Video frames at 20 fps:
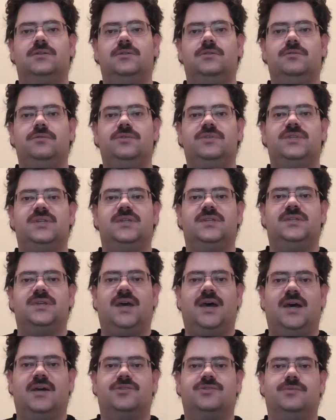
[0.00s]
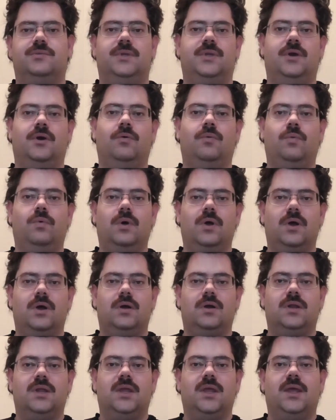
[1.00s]
loose is actually a
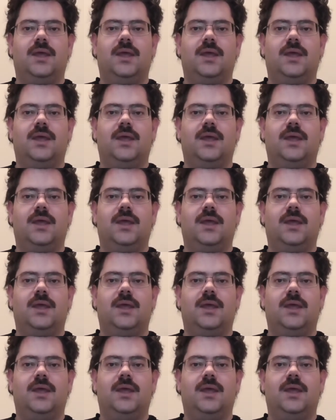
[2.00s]
word.